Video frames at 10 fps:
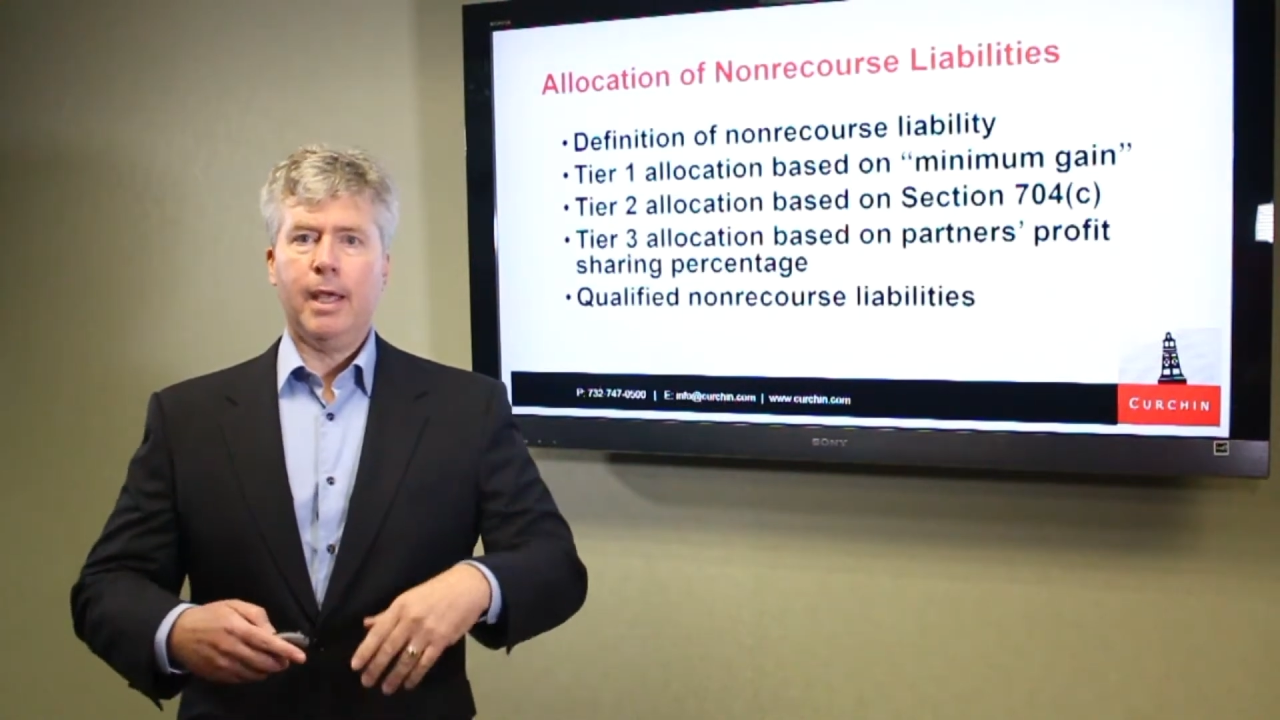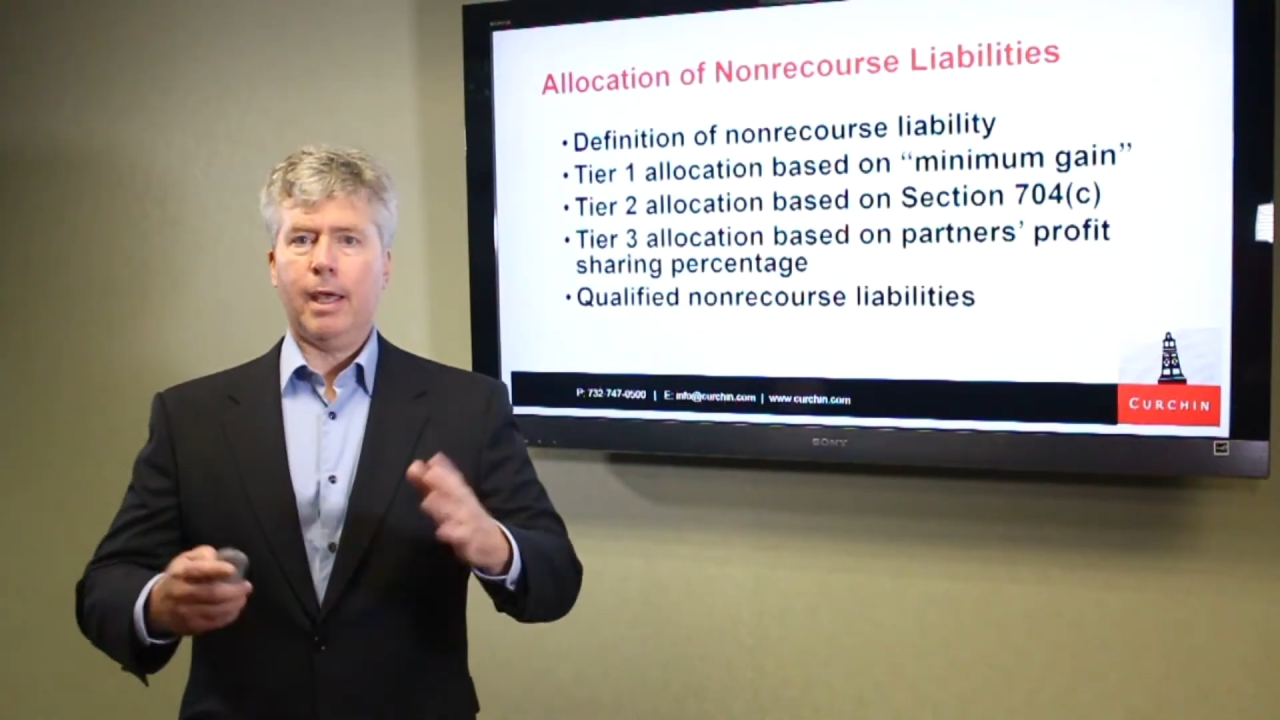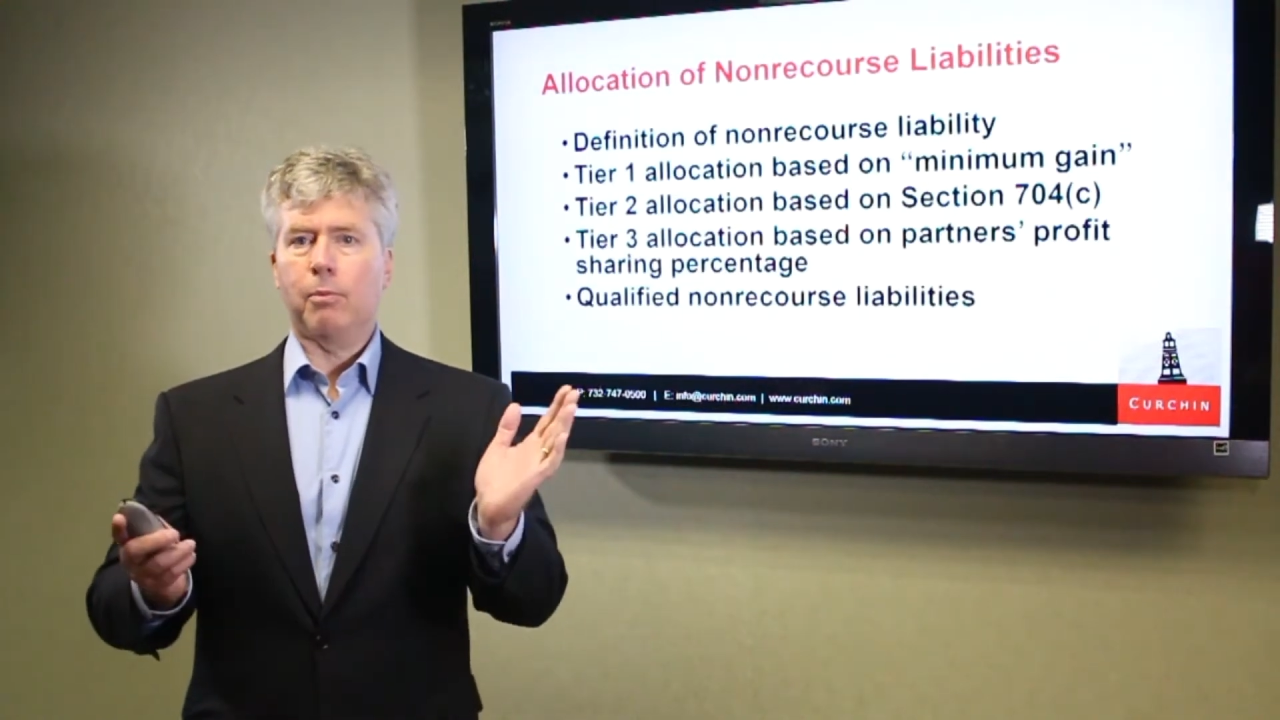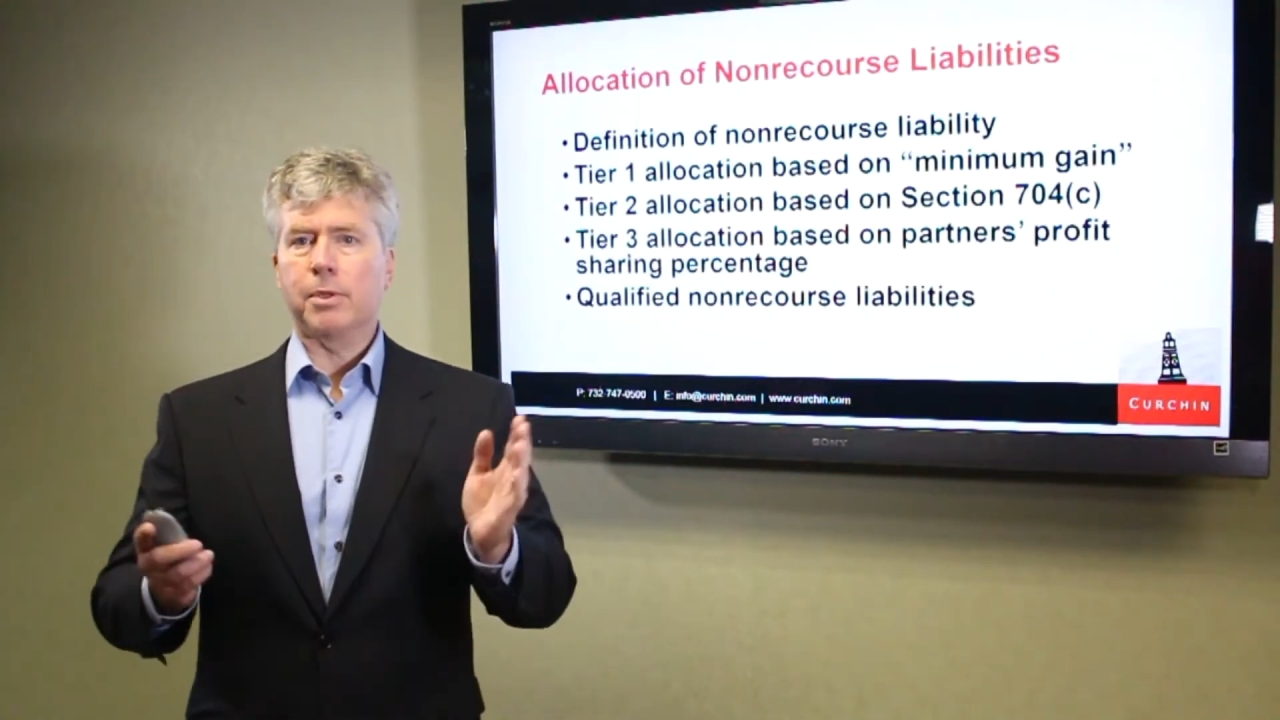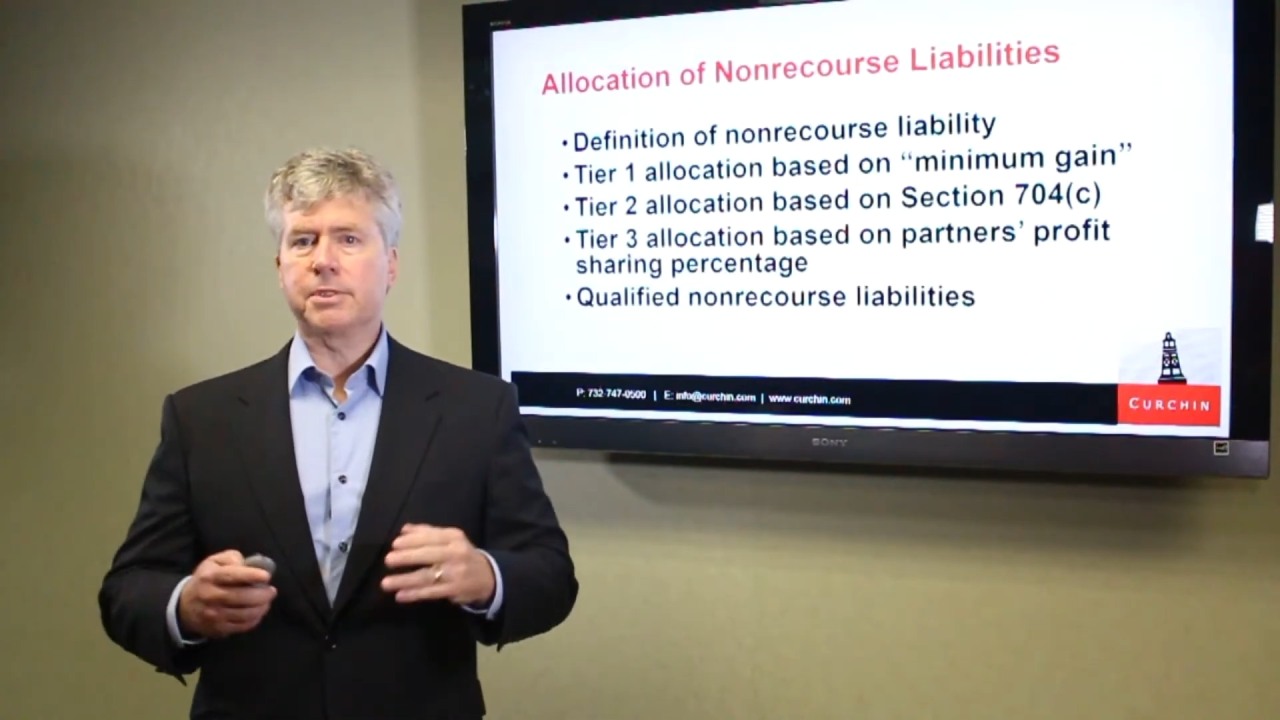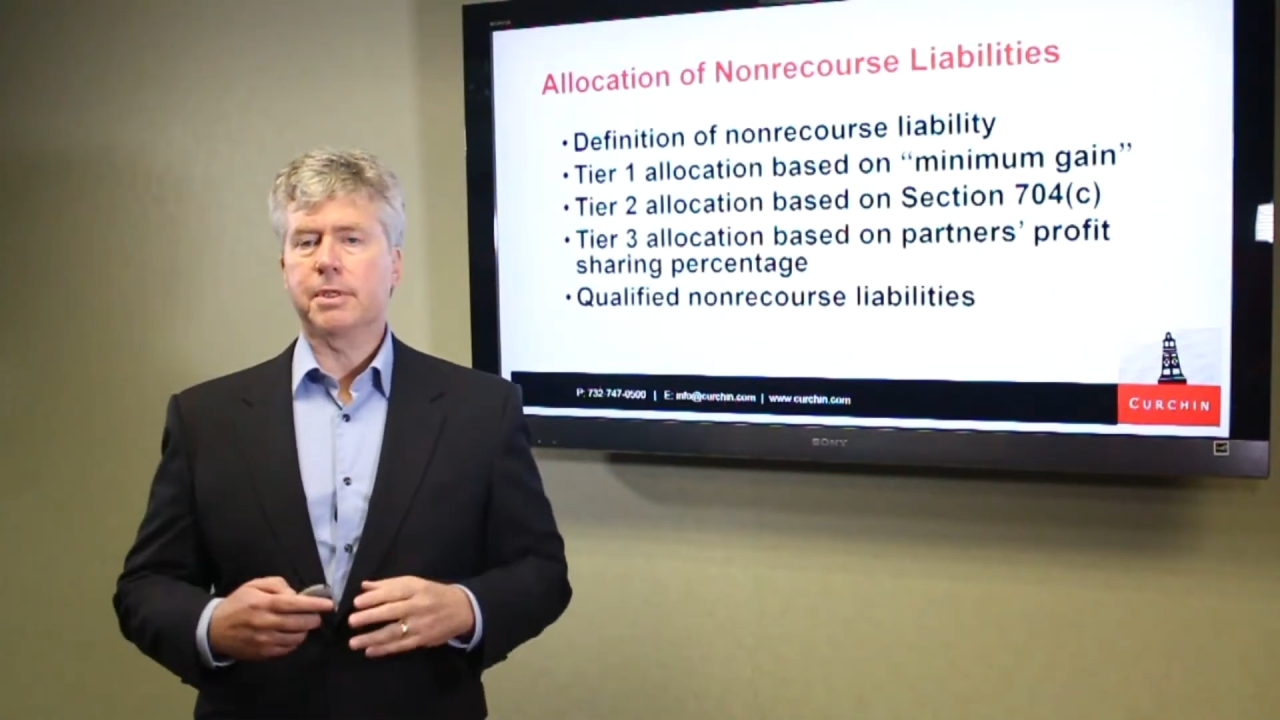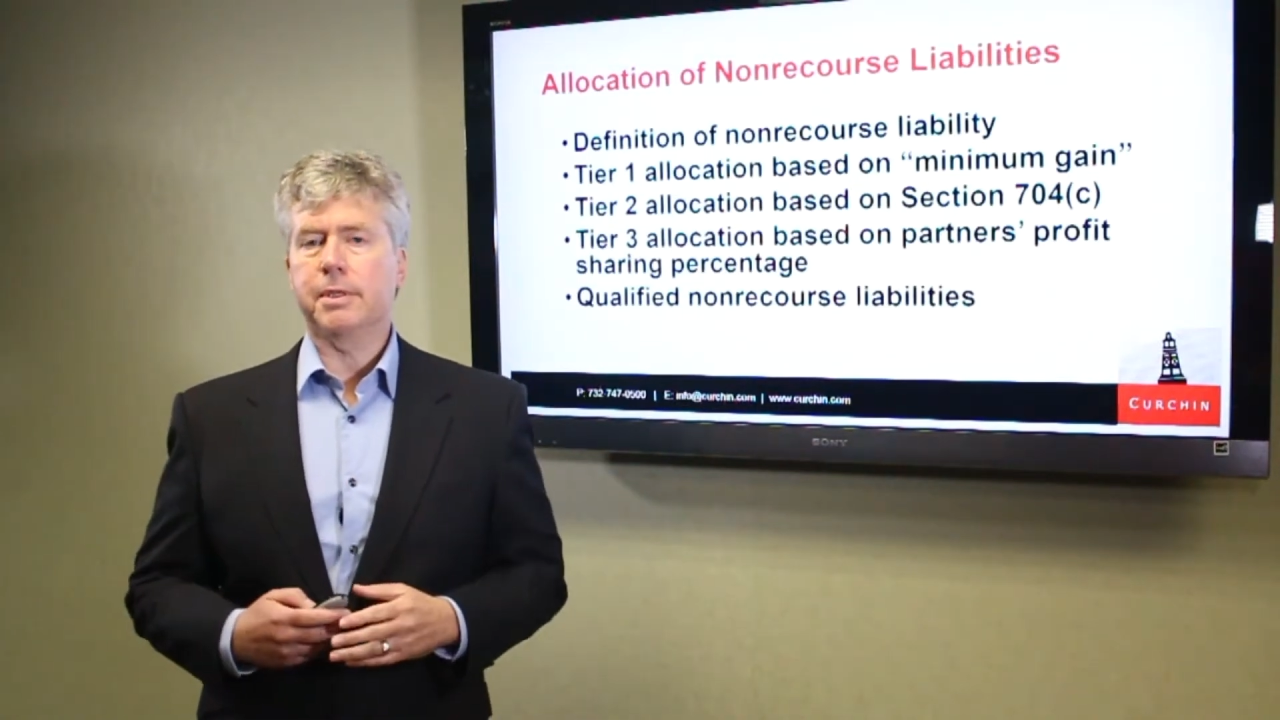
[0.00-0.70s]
Ed, what's the